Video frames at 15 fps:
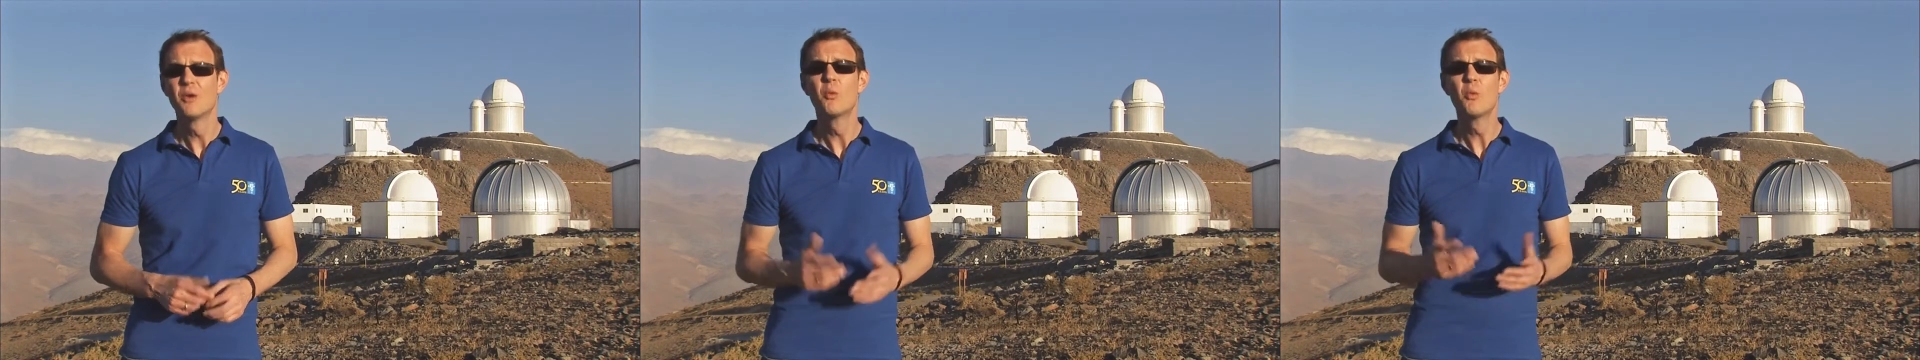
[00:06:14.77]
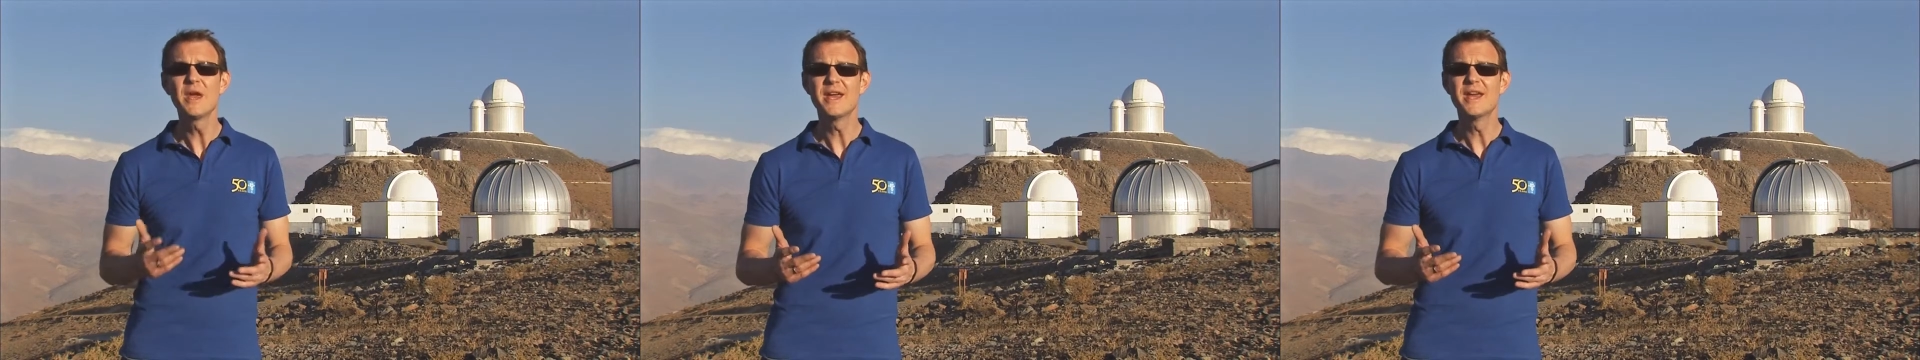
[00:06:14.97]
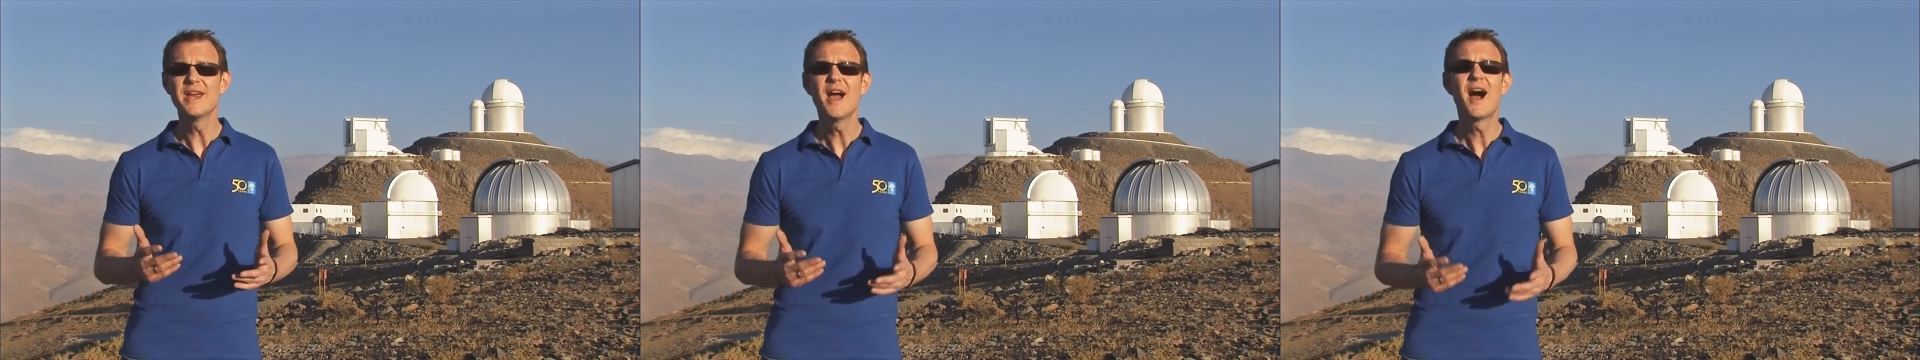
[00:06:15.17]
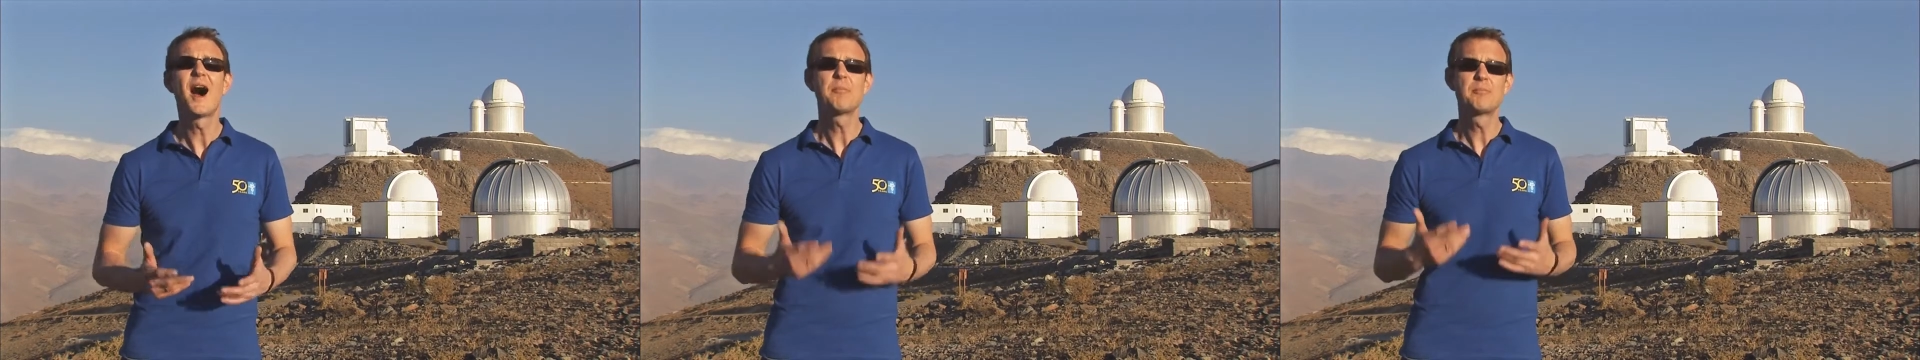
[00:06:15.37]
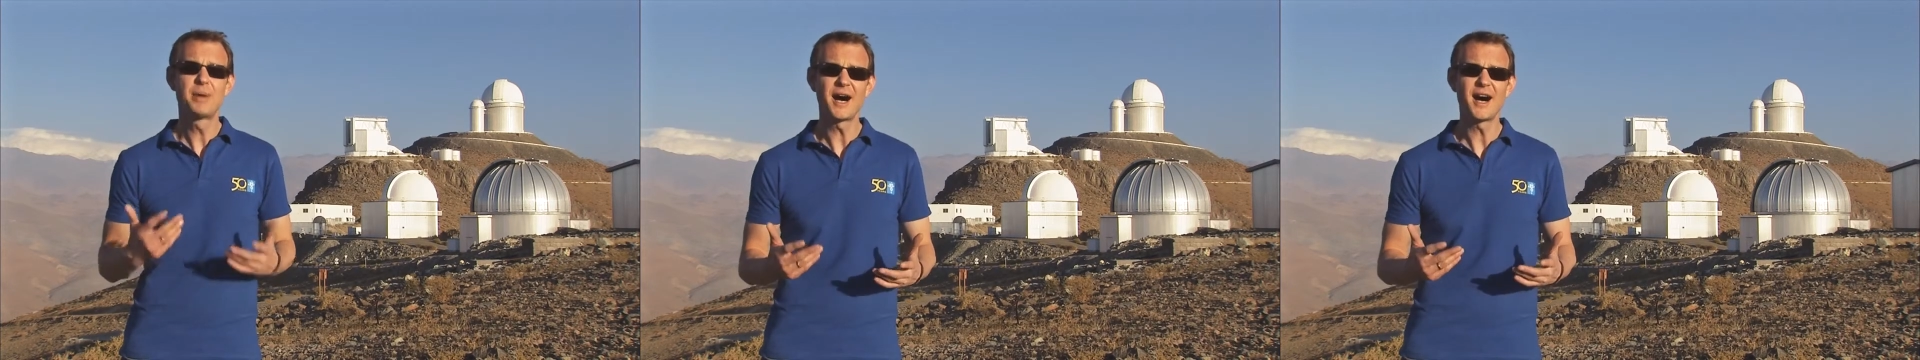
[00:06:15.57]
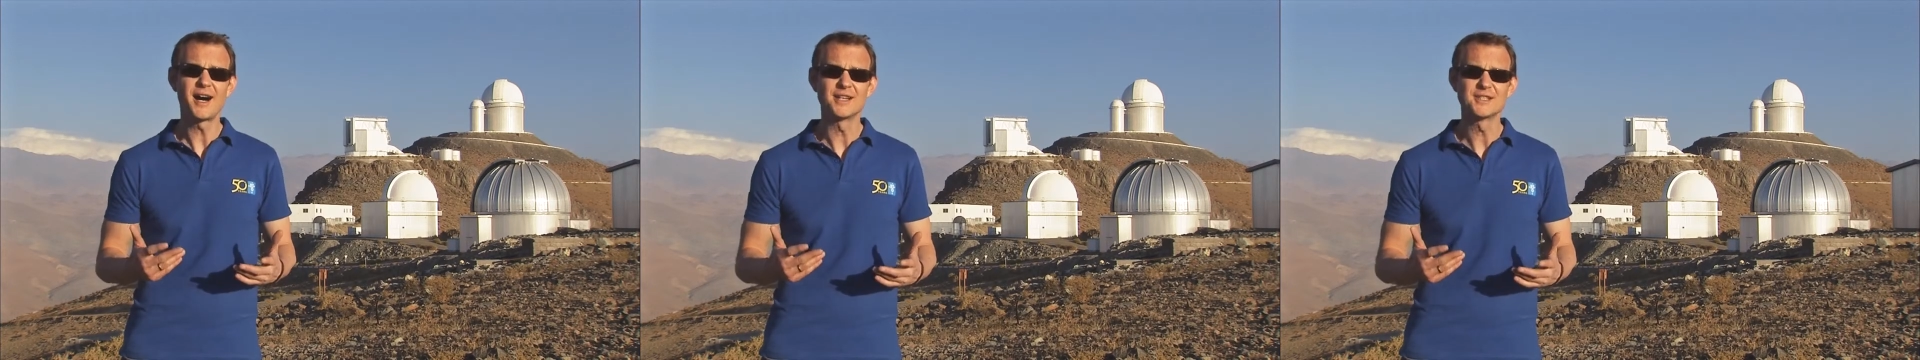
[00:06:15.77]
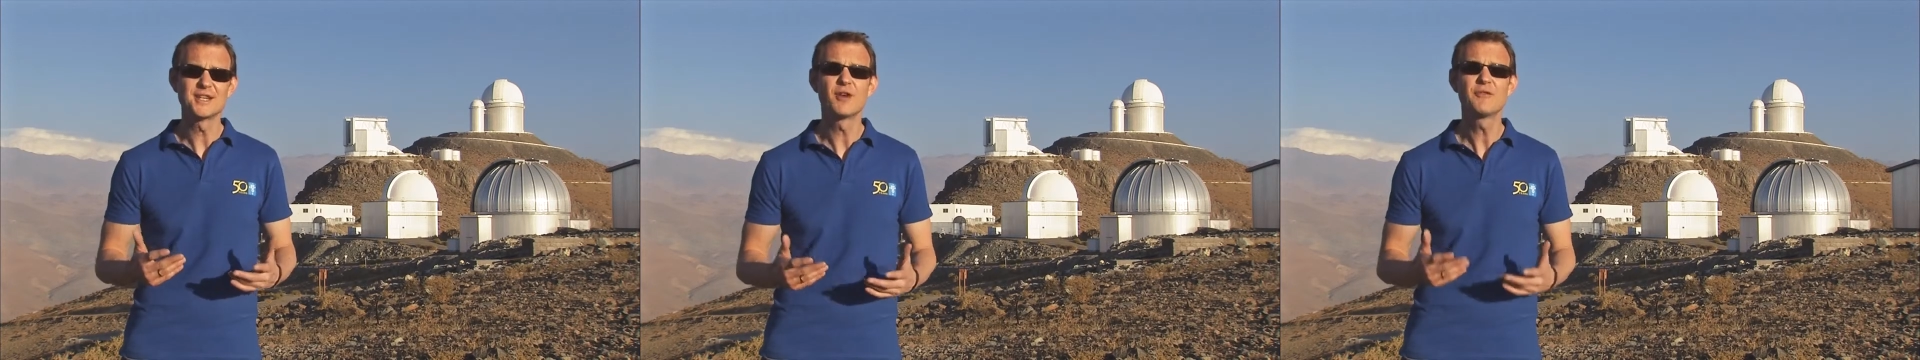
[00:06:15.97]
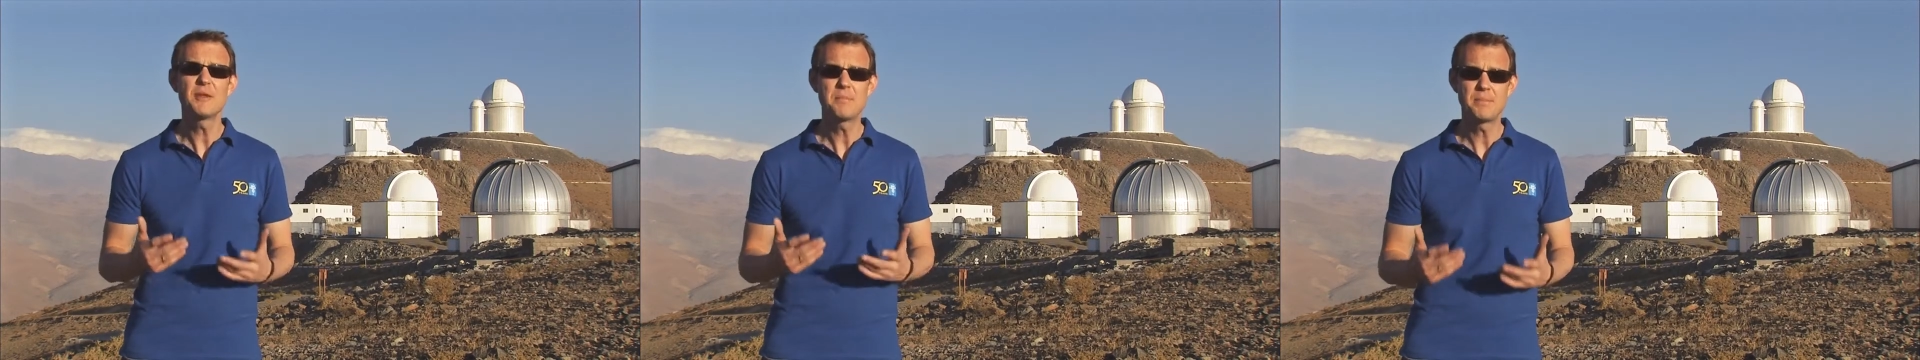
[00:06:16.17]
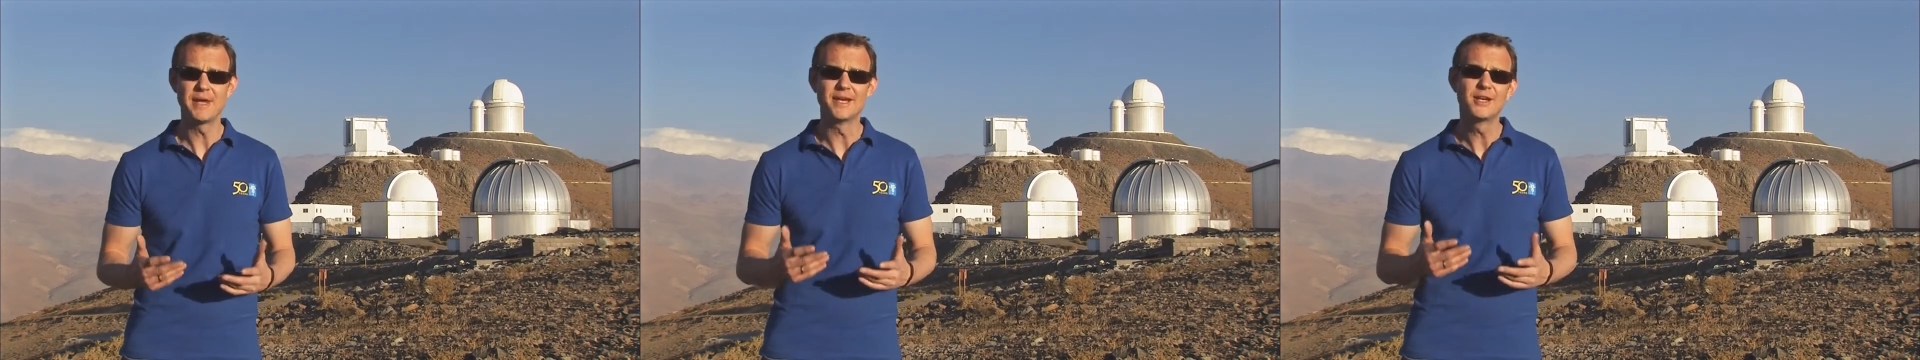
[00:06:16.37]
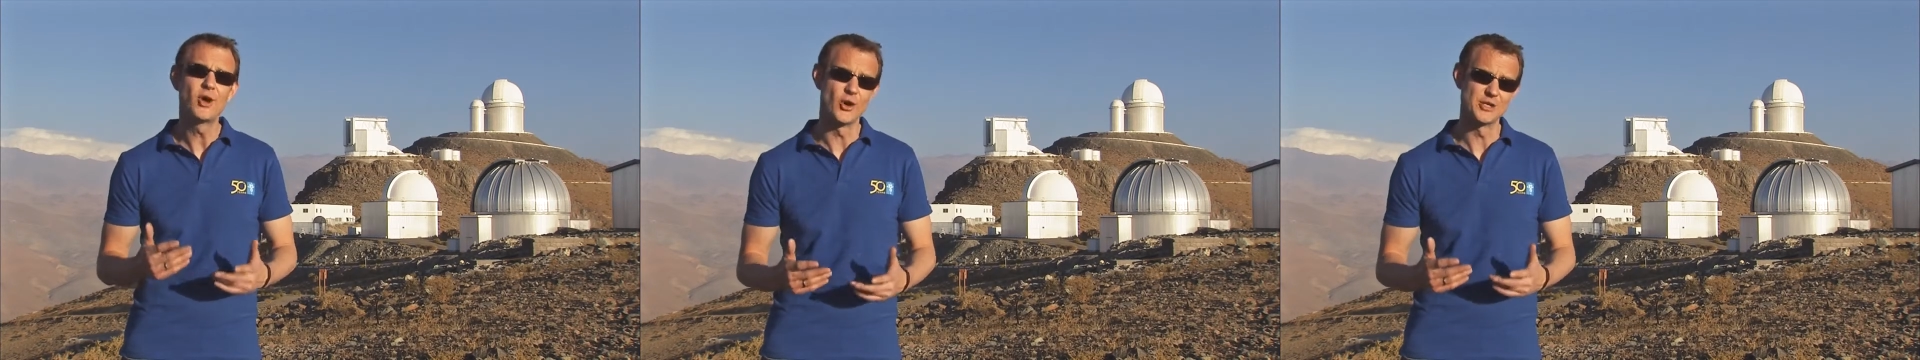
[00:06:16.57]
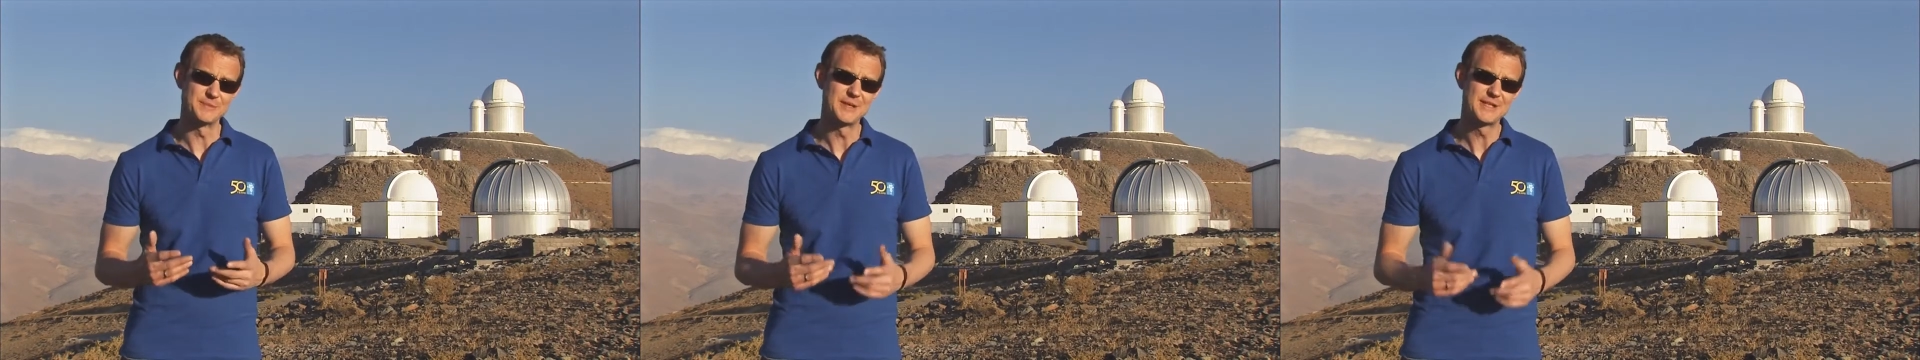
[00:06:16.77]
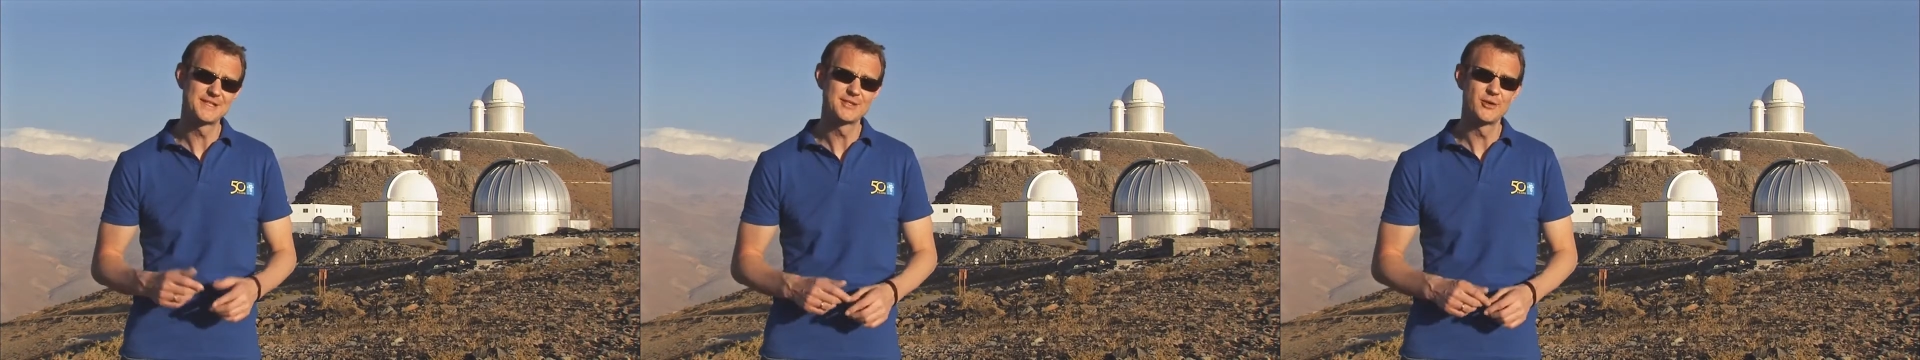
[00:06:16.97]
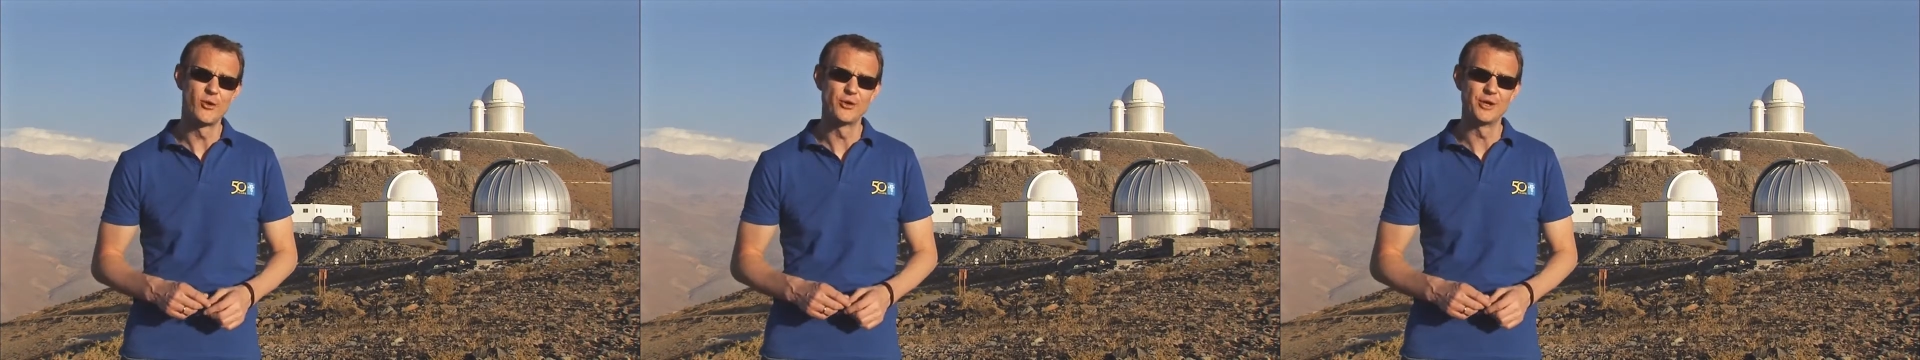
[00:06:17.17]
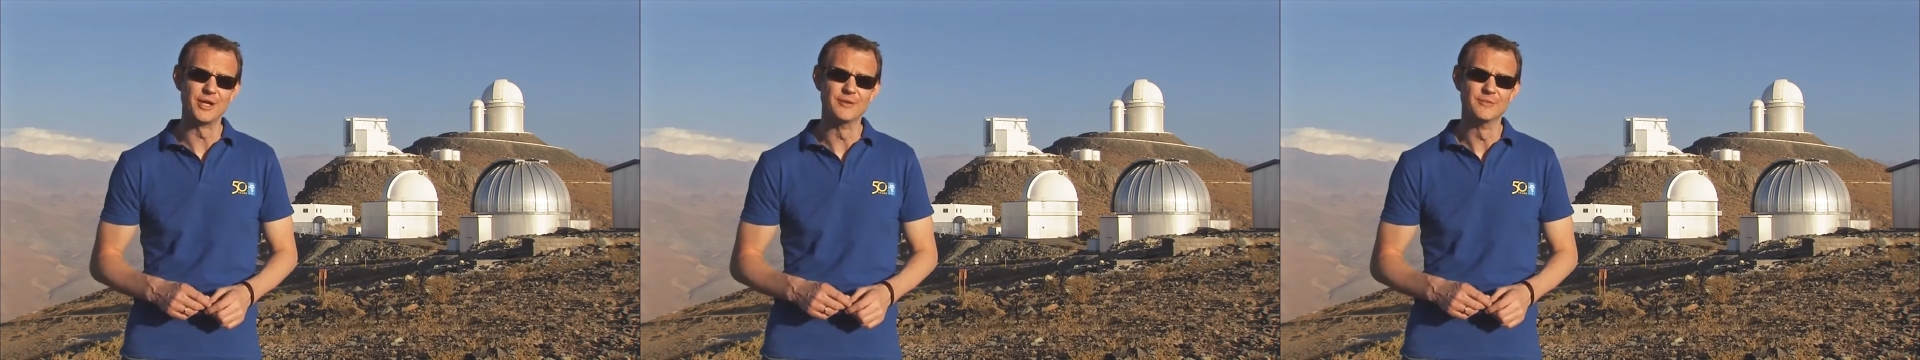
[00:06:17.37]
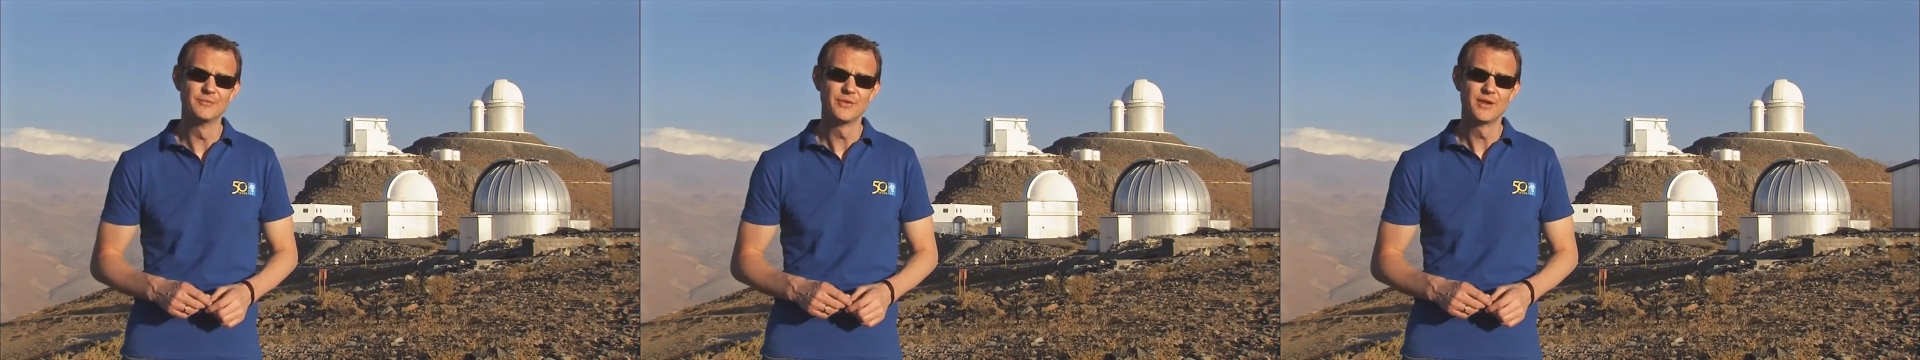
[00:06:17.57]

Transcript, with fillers: We are part of the big cosmic story.